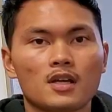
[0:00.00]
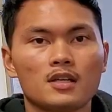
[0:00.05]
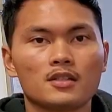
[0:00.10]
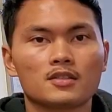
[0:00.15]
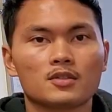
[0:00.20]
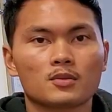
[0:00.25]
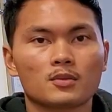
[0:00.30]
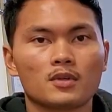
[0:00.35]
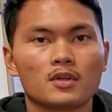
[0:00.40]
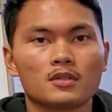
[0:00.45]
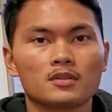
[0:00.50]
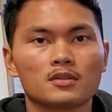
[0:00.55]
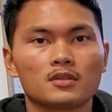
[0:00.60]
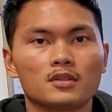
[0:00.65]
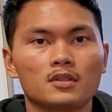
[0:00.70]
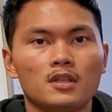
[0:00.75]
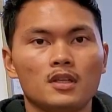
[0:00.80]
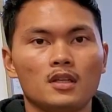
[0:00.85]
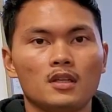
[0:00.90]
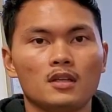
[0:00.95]

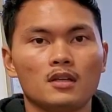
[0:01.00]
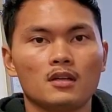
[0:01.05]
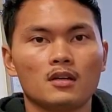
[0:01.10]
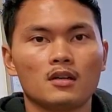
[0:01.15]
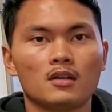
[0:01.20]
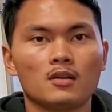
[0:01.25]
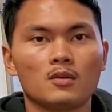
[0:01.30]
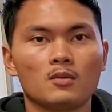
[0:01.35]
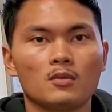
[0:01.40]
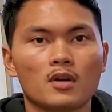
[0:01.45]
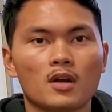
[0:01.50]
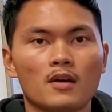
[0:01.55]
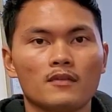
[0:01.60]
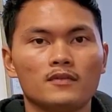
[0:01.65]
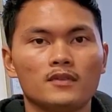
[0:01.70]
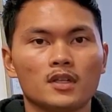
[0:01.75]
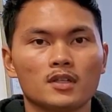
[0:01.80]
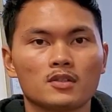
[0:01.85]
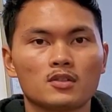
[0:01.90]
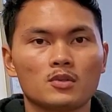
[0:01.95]
IS300 and what I've
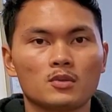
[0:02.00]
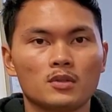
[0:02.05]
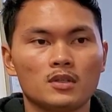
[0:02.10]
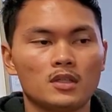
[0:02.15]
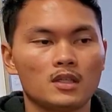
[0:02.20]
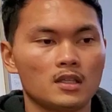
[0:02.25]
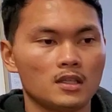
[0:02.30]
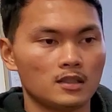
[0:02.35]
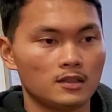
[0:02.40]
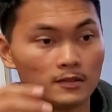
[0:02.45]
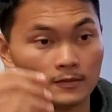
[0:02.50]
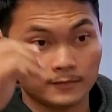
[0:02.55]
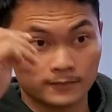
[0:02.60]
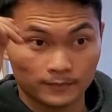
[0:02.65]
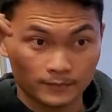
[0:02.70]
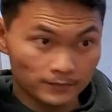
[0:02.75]
done to it and